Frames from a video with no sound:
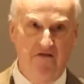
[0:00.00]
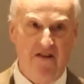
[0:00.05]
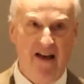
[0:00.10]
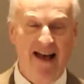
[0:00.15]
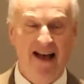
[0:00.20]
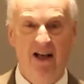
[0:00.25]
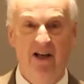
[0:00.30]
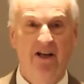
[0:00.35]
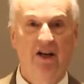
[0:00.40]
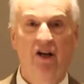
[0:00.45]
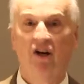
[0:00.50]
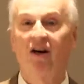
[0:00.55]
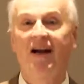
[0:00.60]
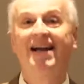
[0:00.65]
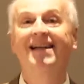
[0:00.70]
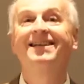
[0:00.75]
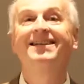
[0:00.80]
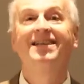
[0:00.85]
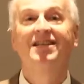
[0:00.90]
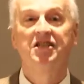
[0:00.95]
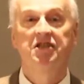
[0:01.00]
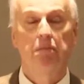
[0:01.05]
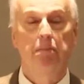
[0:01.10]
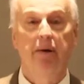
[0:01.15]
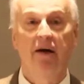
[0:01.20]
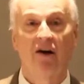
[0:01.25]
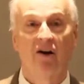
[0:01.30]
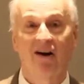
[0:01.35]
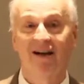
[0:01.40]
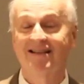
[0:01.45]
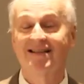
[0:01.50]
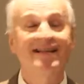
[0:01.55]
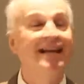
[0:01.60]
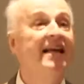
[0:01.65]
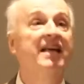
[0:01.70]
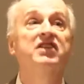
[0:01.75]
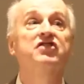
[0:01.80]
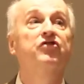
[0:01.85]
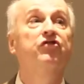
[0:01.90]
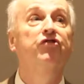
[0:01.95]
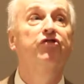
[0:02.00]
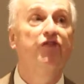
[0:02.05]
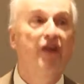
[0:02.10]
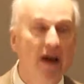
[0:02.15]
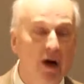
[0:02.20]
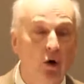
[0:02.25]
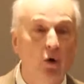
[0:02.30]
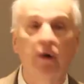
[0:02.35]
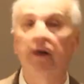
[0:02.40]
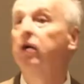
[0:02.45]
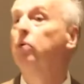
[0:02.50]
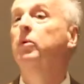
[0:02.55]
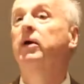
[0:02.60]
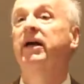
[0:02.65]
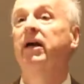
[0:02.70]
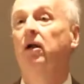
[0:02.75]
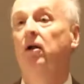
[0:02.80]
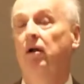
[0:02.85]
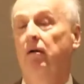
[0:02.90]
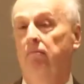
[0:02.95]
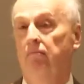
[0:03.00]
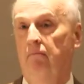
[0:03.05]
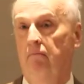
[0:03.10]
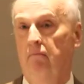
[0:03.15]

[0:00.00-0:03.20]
failure and disappearance is very real.